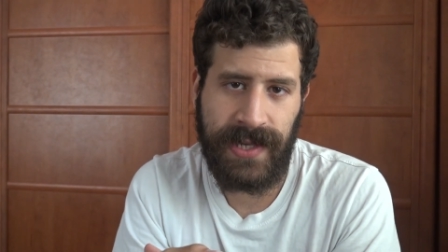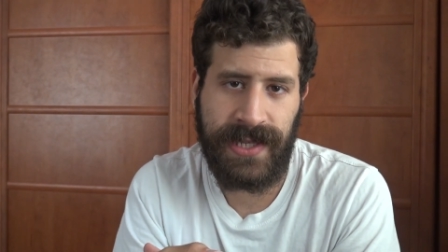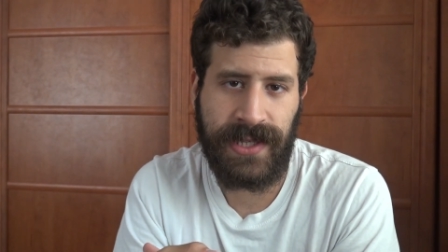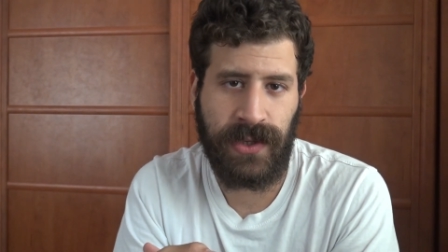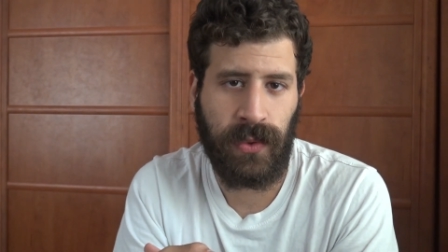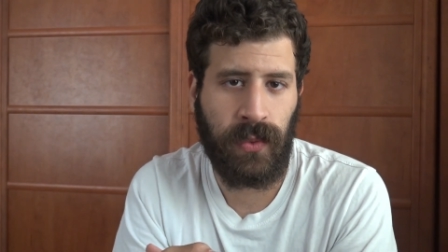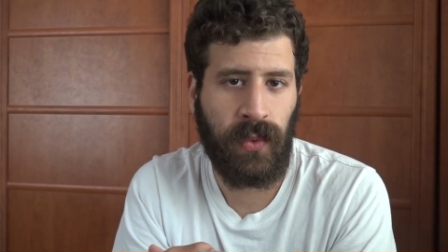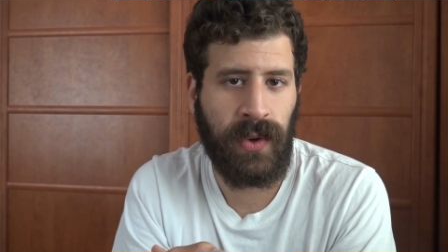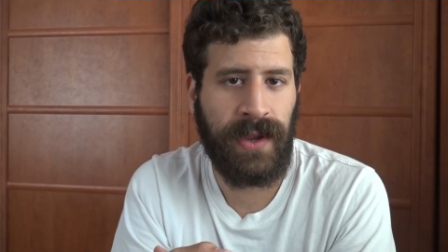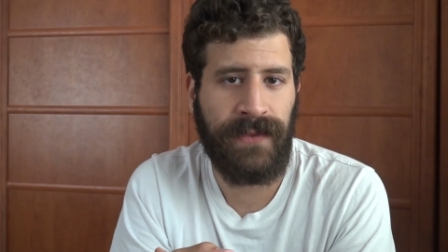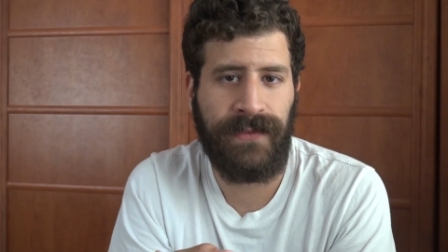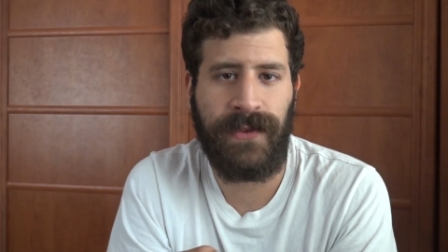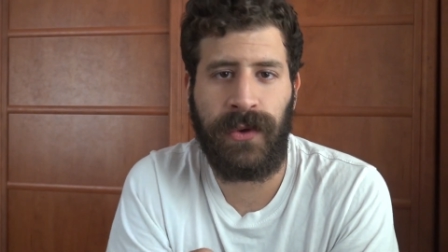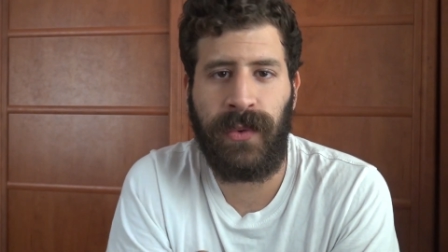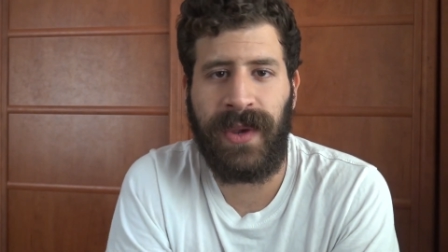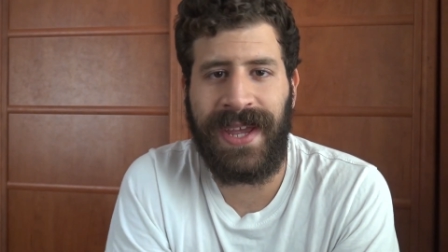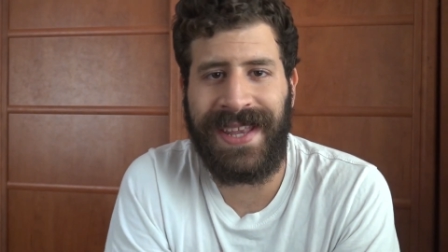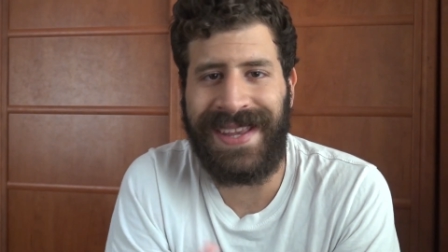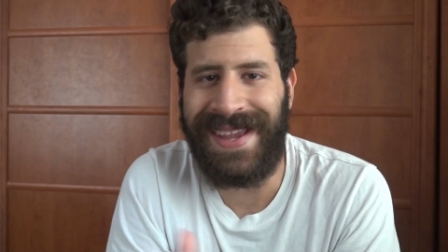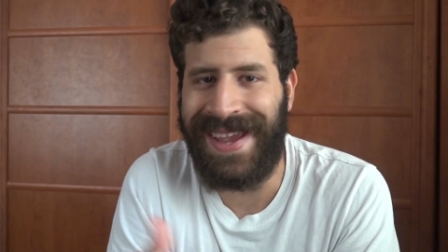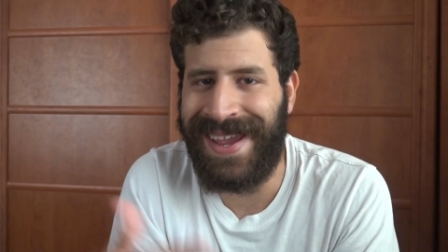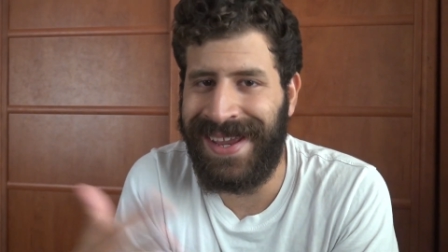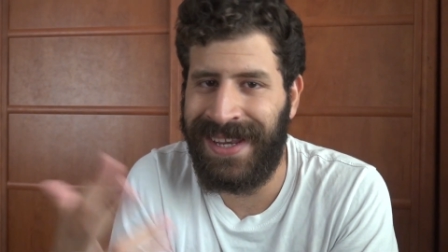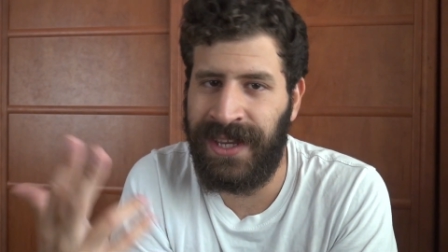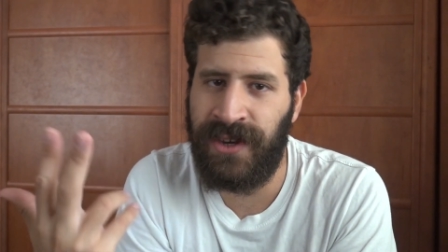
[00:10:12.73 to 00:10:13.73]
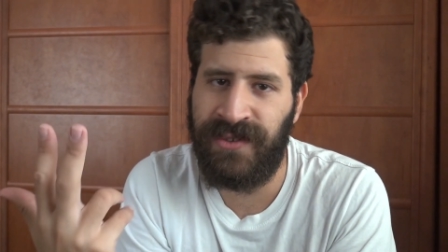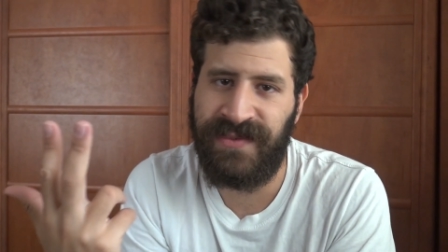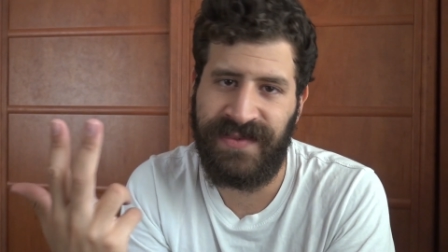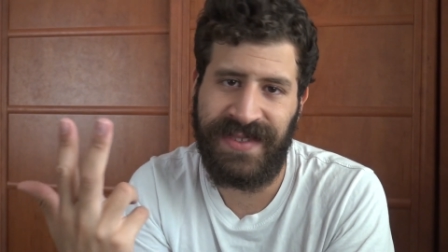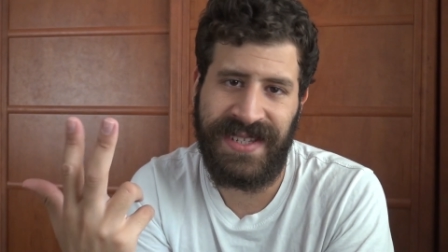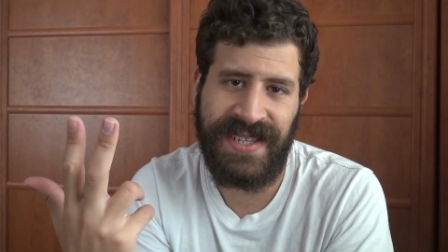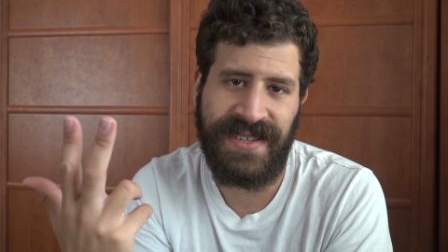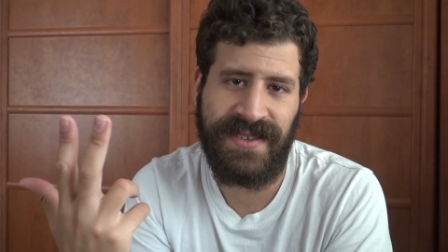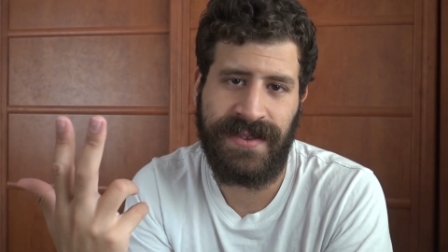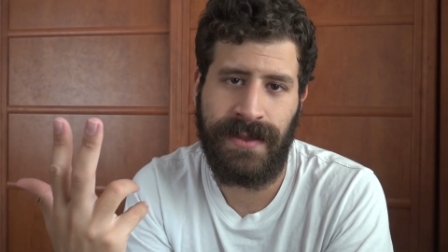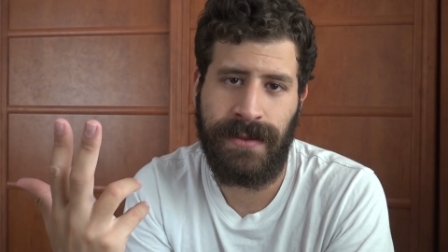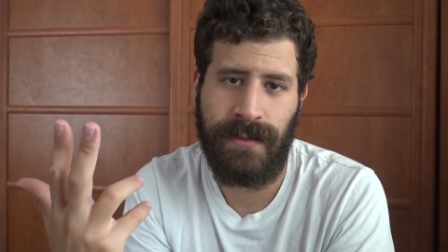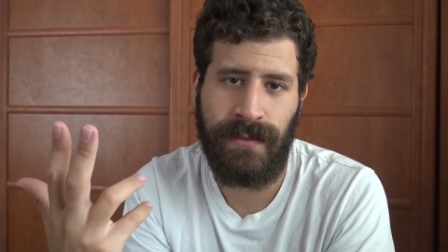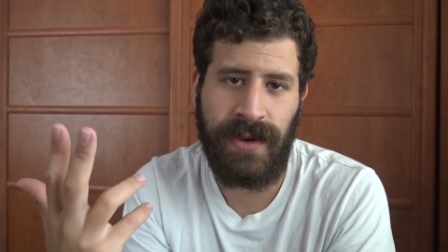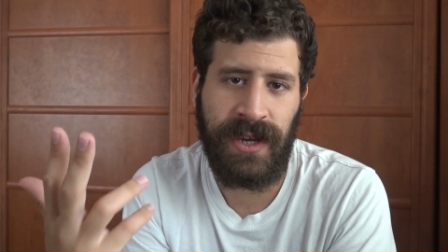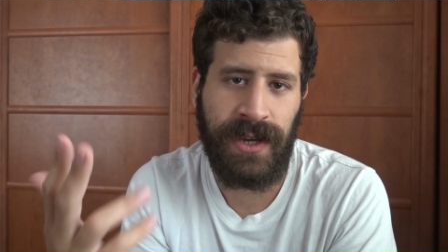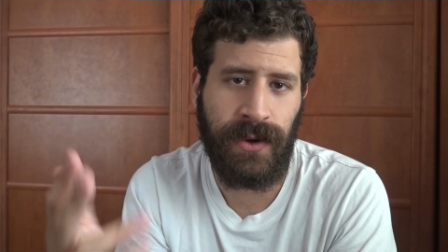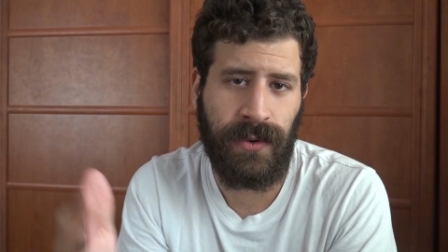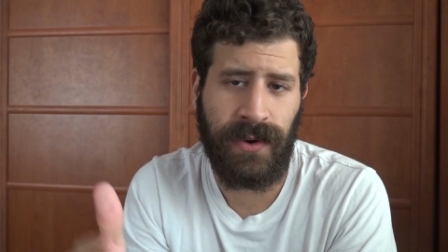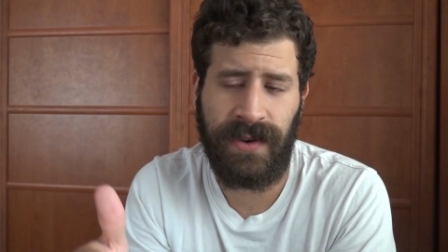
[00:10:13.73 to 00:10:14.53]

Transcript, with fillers: So if you get any of these three,